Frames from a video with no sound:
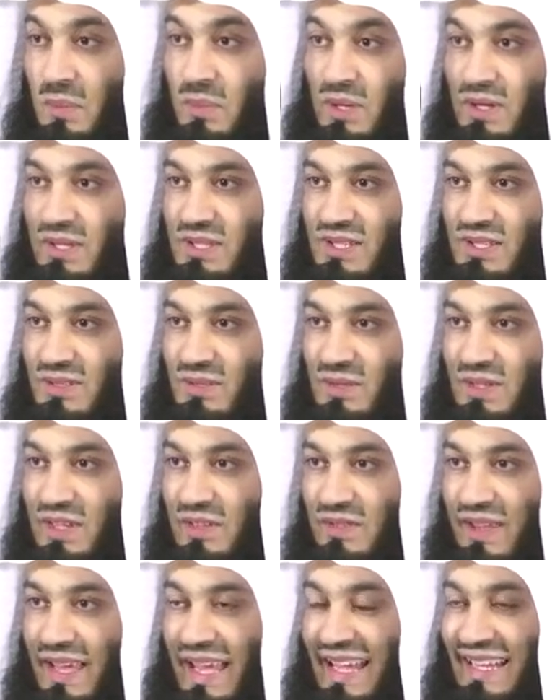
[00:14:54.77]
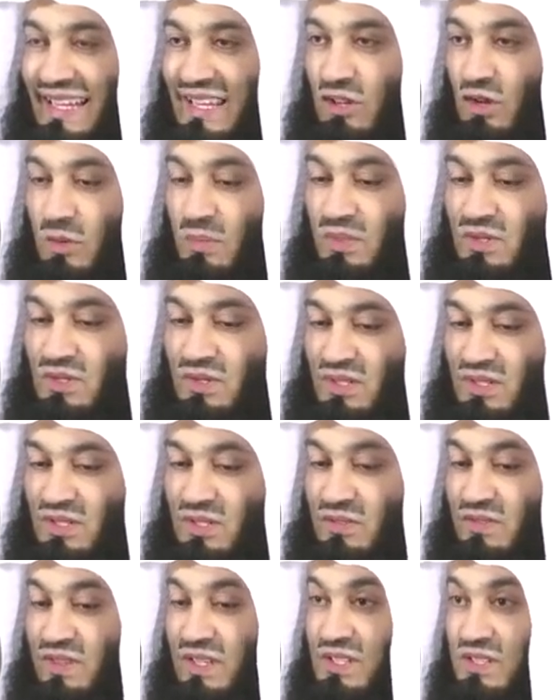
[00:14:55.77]
person or never had the opportunity
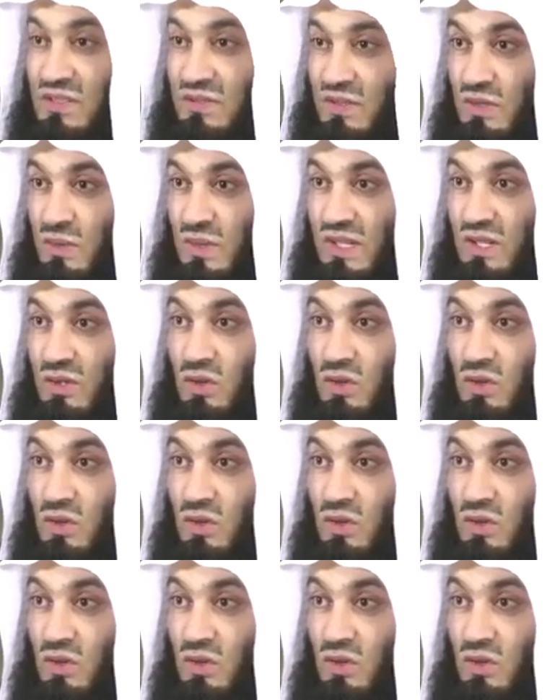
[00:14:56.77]
of interviewing